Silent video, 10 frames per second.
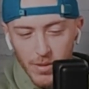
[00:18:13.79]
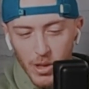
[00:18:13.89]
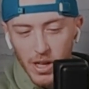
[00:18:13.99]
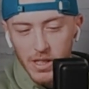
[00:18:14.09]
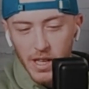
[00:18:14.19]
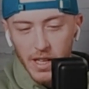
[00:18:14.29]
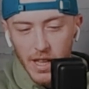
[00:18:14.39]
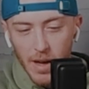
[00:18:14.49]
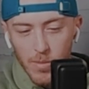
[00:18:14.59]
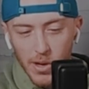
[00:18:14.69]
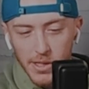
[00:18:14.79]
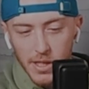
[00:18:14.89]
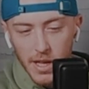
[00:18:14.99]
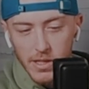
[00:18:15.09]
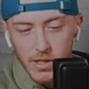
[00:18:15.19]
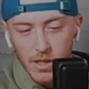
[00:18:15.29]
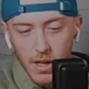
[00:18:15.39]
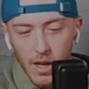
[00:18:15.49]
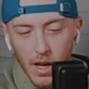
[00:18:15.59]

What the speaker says: if you're going to take that price against